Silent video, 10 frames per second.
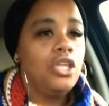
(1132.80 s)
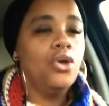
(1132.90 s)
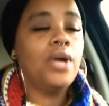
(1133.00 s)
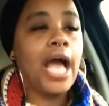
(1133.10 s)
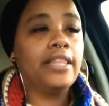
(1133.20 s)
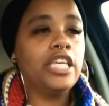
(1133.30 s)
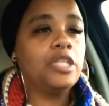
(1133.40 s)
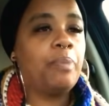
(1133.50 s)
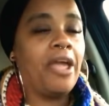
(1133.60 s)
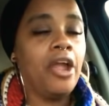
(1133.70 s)
you got
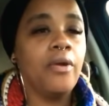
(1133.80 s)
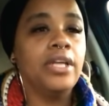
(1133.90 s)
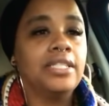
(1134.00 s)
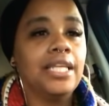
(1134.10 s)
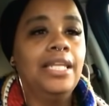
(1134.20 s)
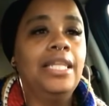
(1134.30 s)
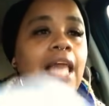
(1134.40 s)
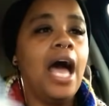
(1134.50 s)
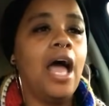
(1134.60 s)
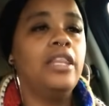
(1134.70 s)
these parents
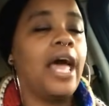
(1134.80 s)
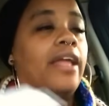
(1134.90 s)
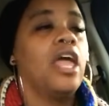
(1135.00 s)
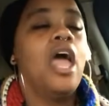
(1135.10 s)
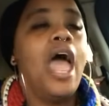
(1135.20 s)
like